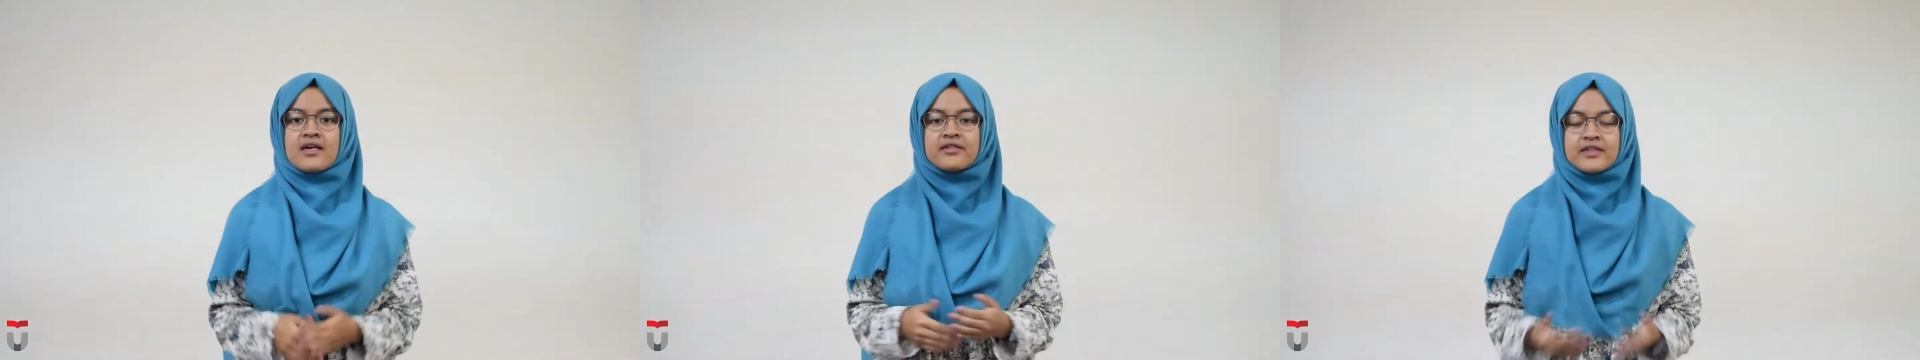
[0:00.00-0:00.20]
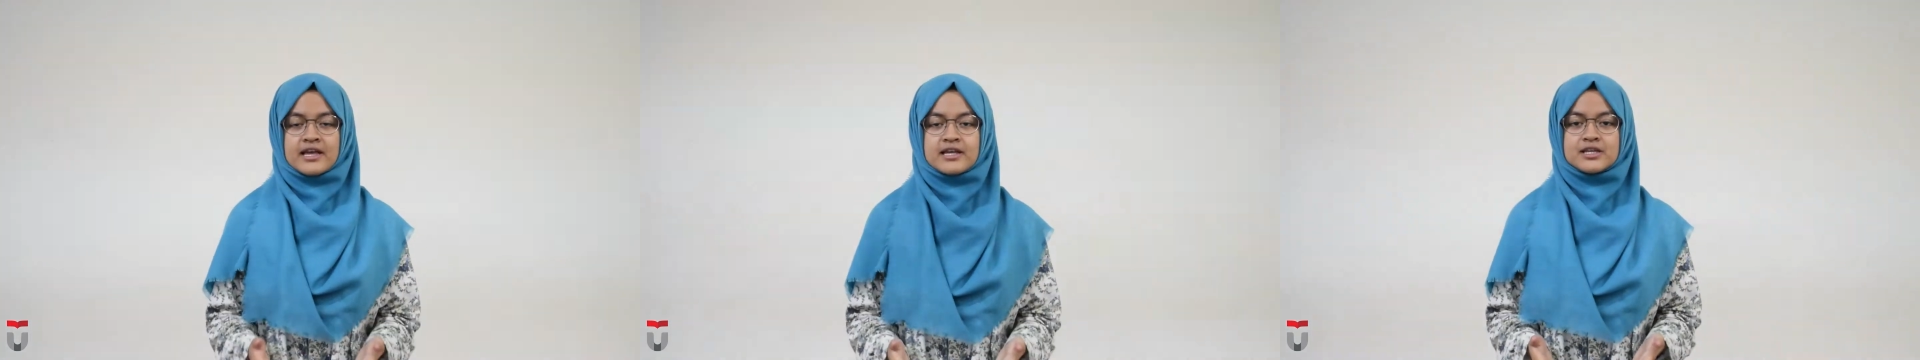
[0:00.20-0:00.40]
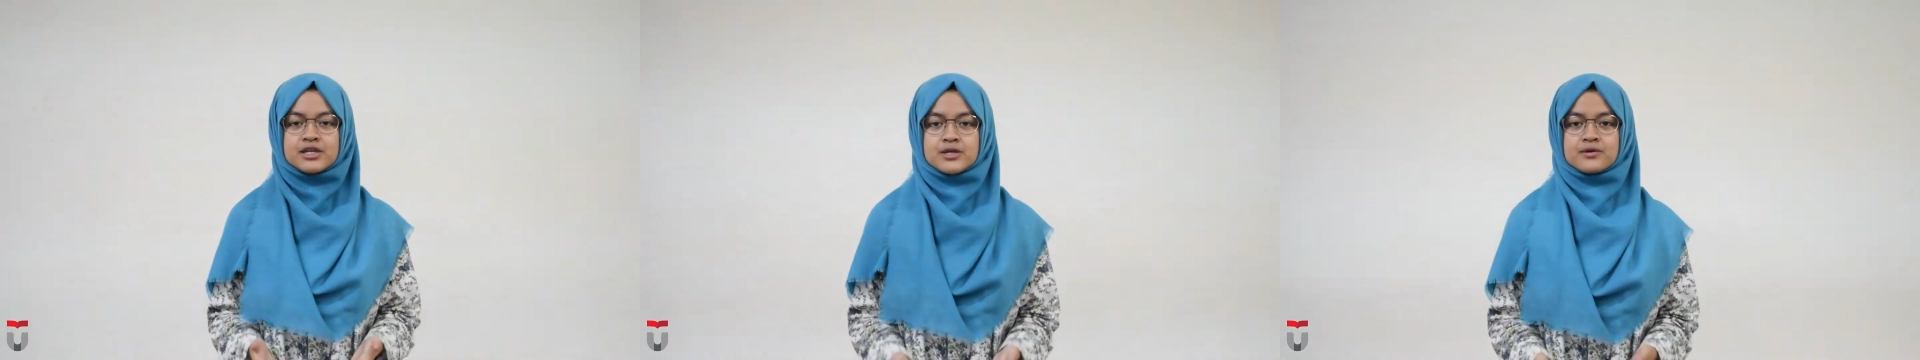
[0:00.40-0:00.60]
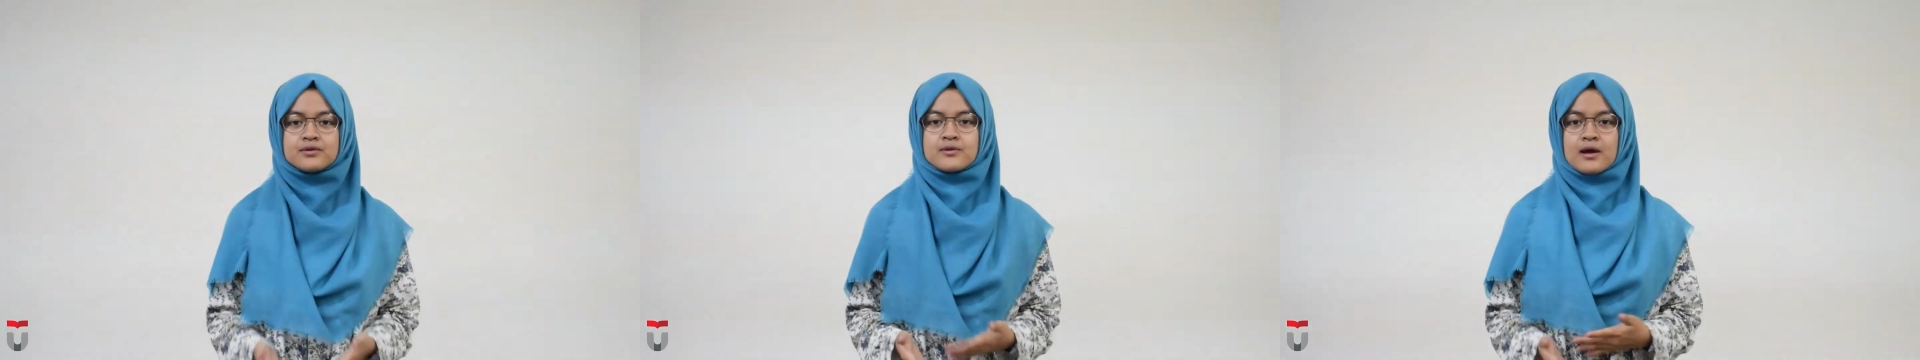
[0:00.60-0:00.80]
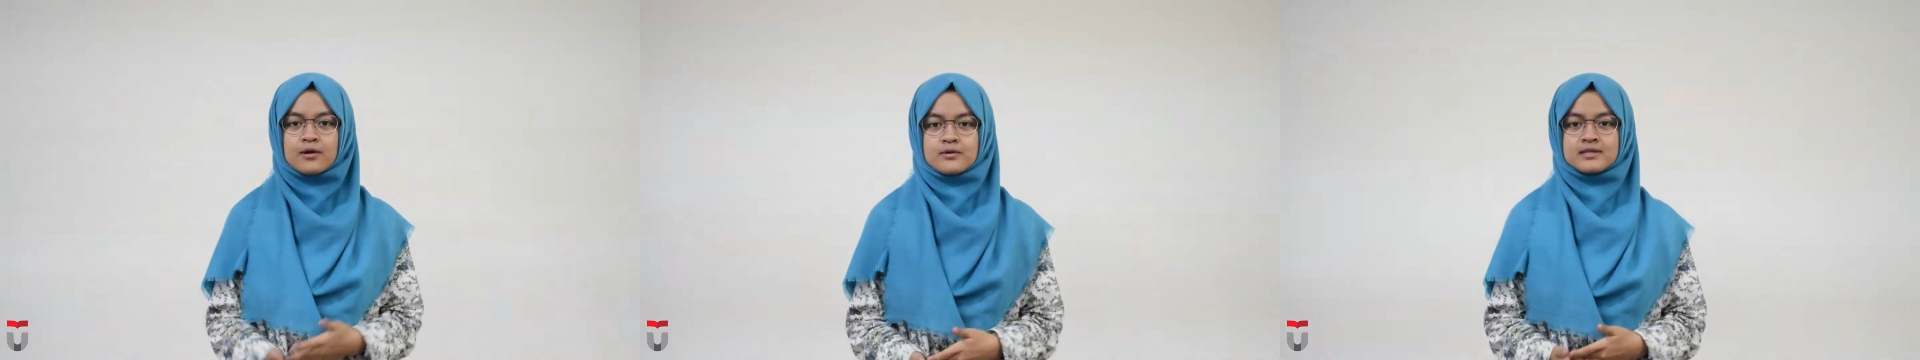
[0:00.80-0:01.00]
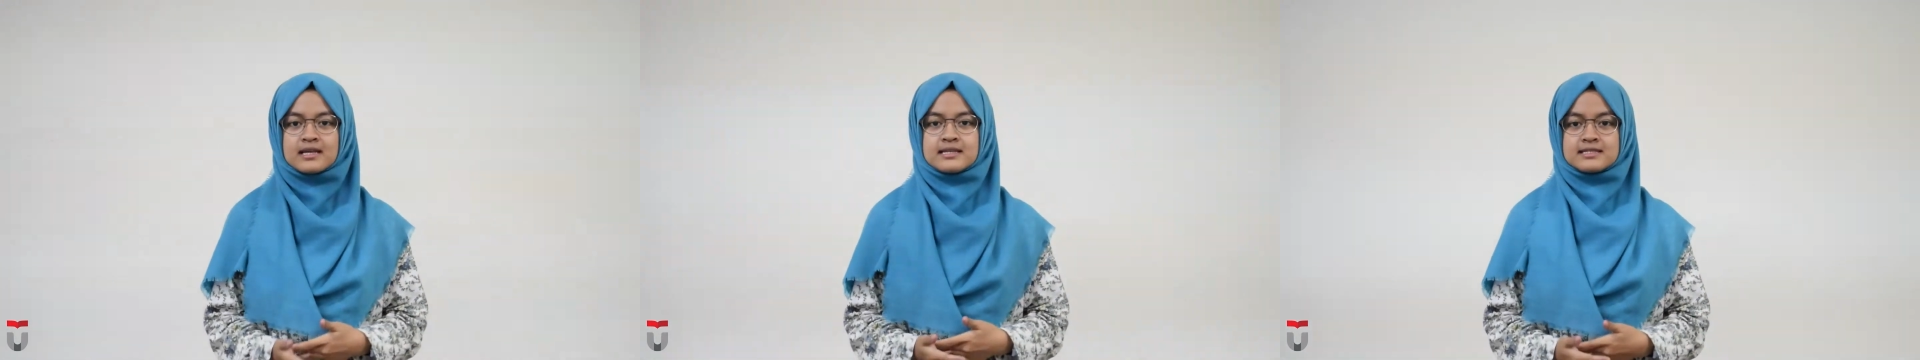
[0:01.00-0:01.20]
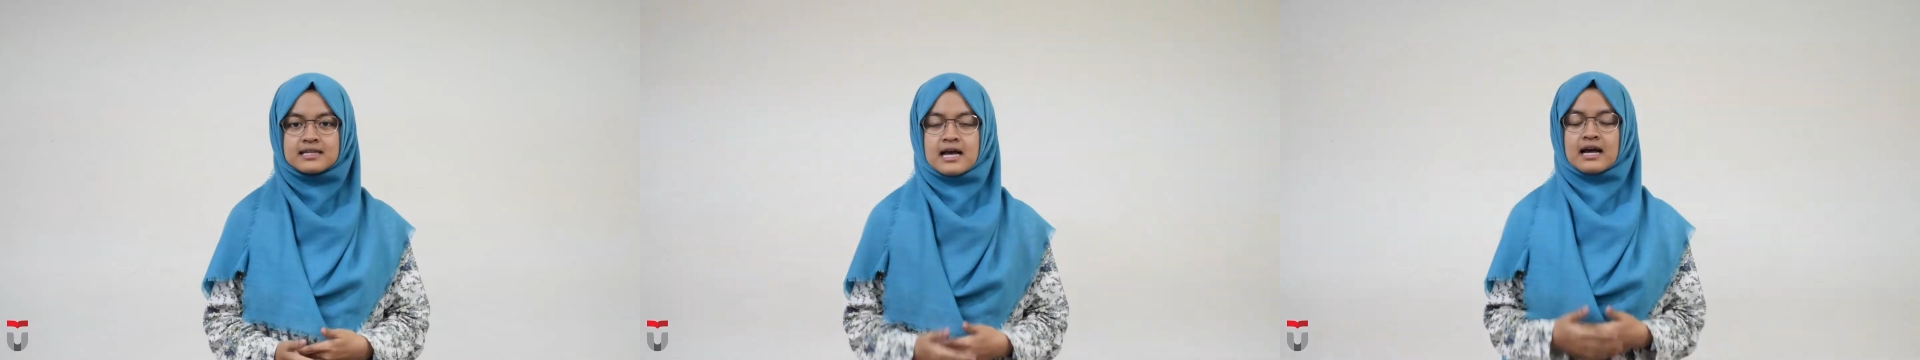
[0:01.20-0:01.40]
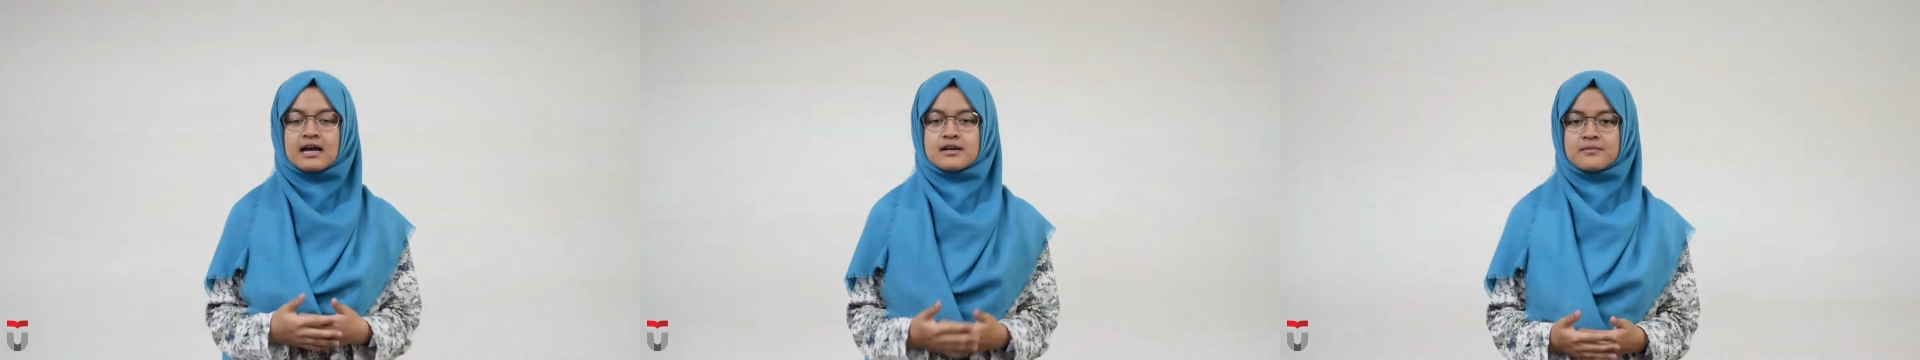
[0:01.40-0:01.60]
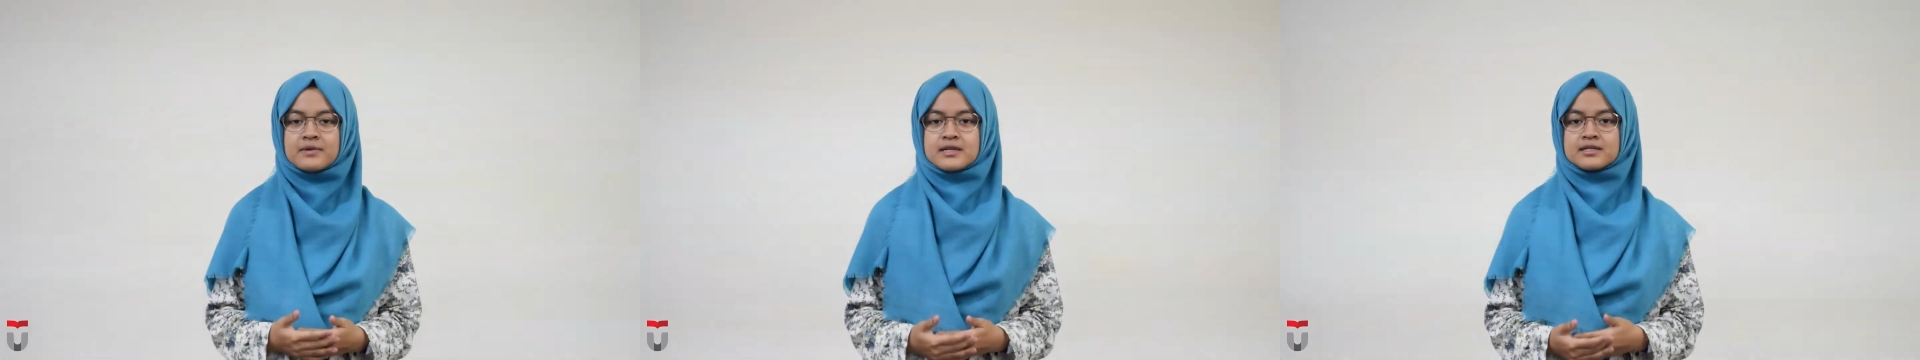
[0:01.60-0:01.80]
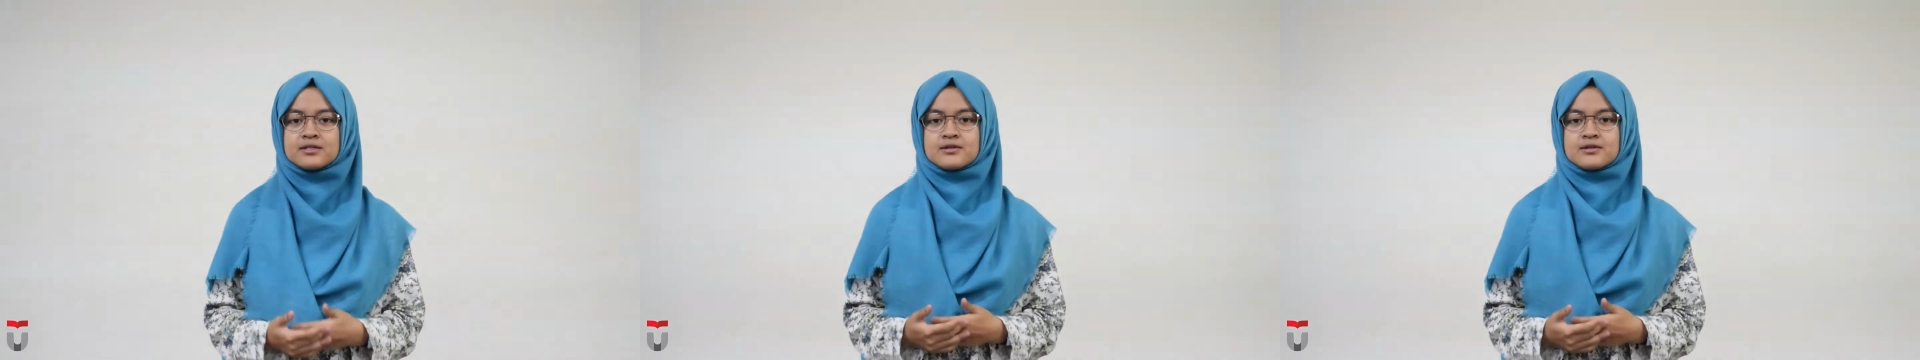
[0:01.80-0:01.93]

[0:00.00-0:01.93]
Thank you to Akuntansi Akademik